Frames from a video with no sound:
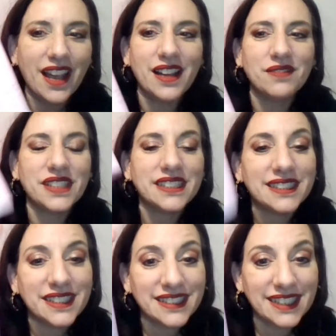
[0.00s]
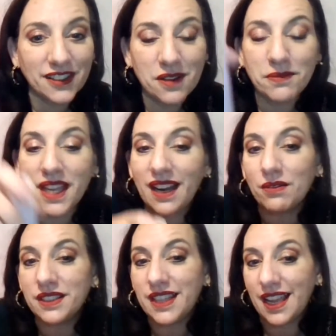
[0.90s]
Um, this is a serum that
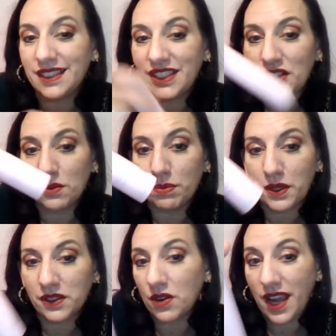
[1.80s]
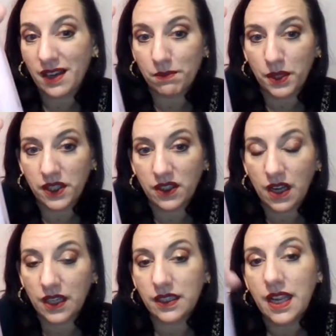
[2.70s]
I would then, you know, put it, go ahead and put it
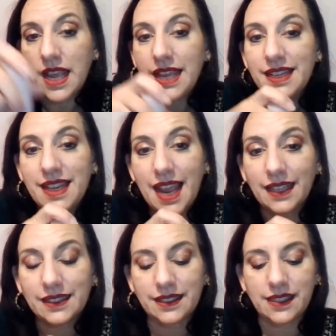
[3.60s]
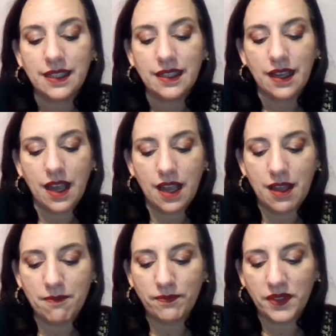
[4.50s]
on next.
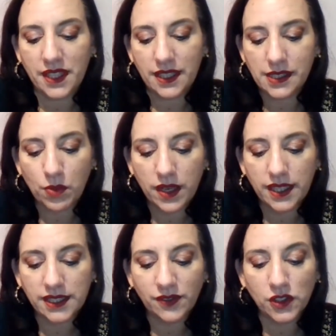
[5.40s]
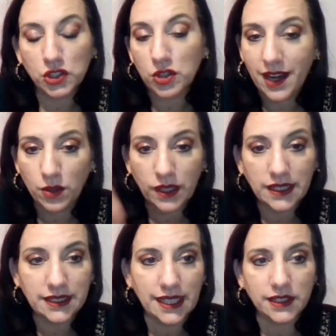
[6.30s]
Um, this one is for dry to
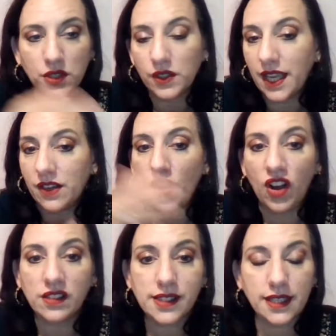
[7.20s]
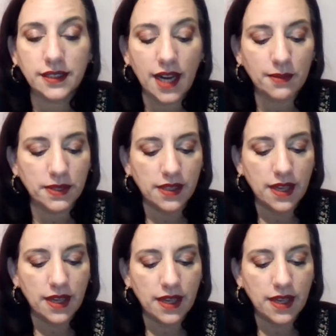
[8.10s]
oily skin. So again, all skin types.